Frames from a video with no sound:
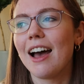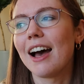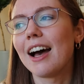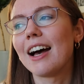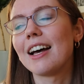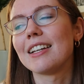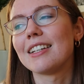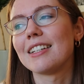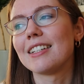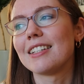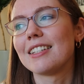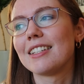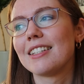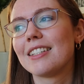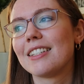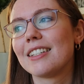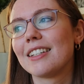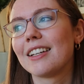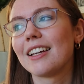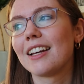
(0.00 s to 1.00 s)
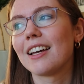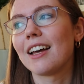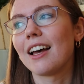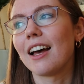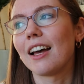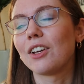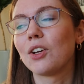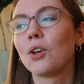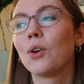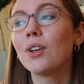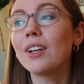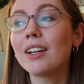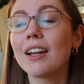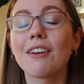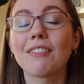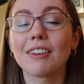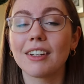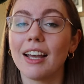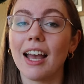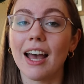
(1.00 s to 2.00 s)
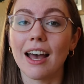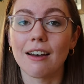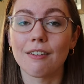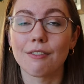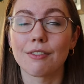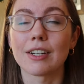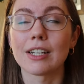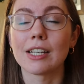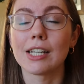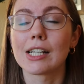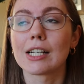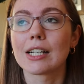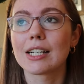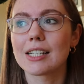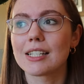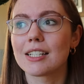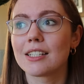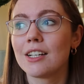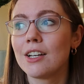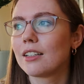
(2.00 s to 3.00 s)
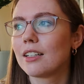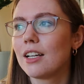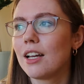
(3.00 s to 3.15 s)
and I couldn't have a cat for years.